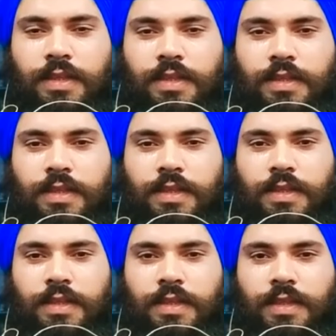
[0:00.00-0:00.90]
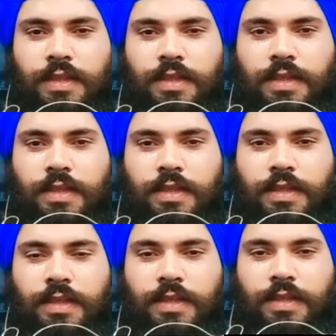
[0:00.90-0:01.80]

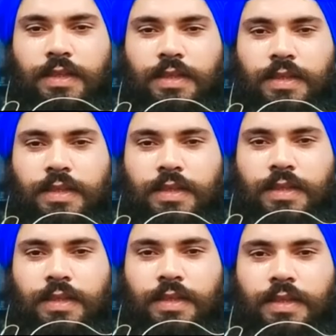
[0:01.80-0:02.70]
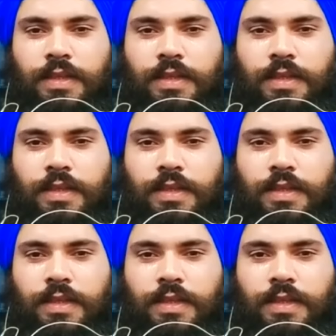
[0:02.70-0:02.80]
This person isn't speaking.